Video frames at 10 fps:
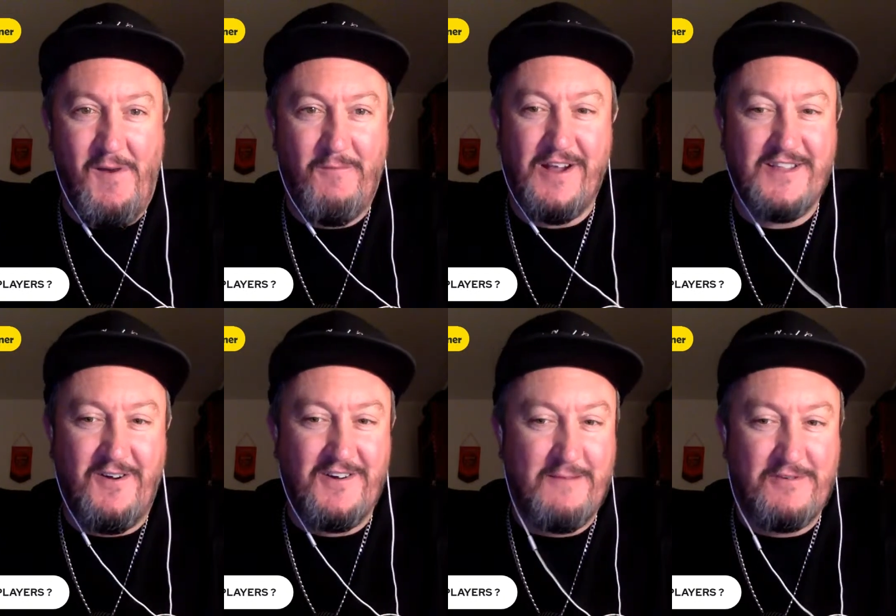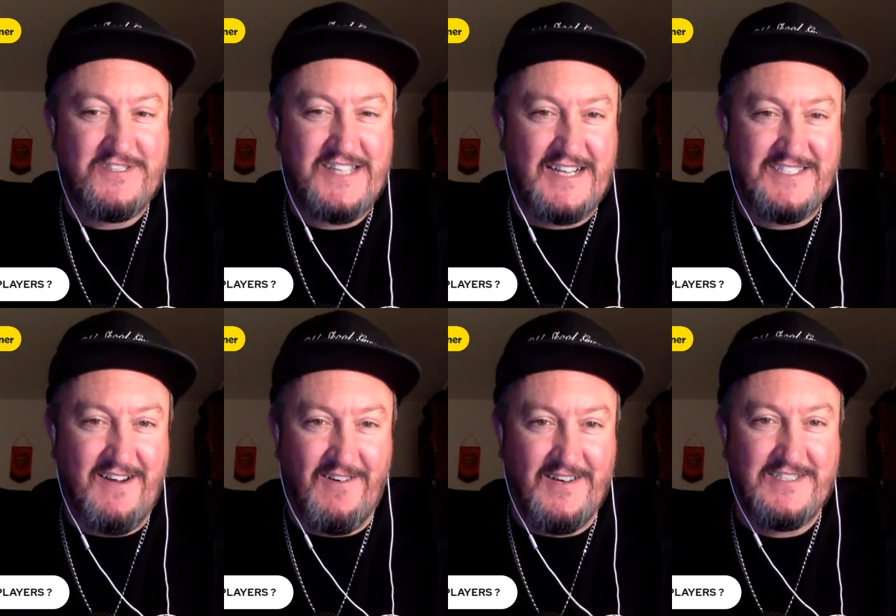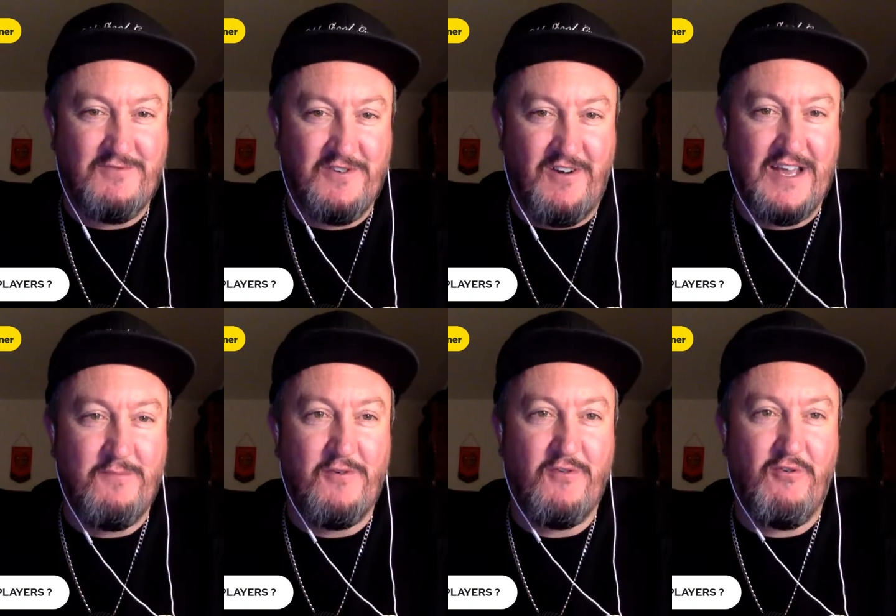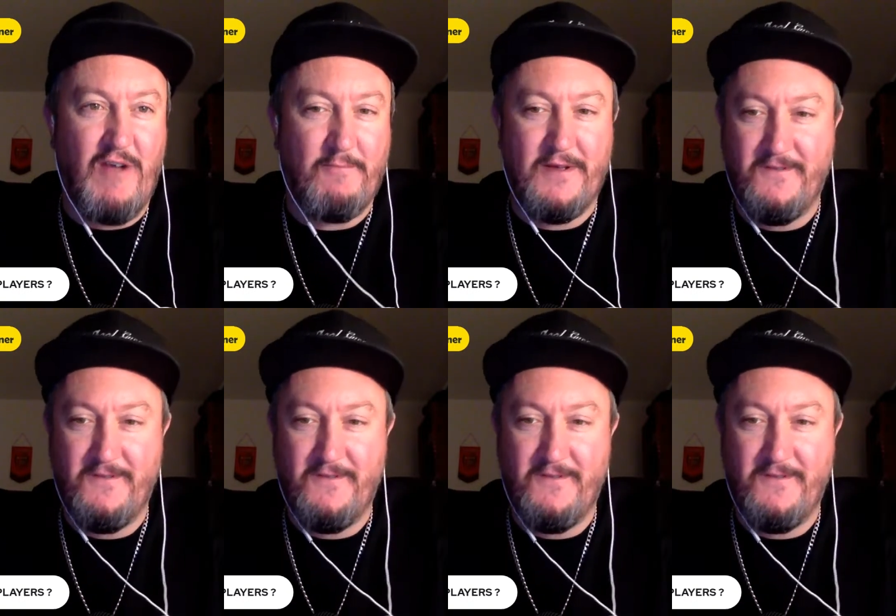We're not talking about stats here, guys. We're talking about crap.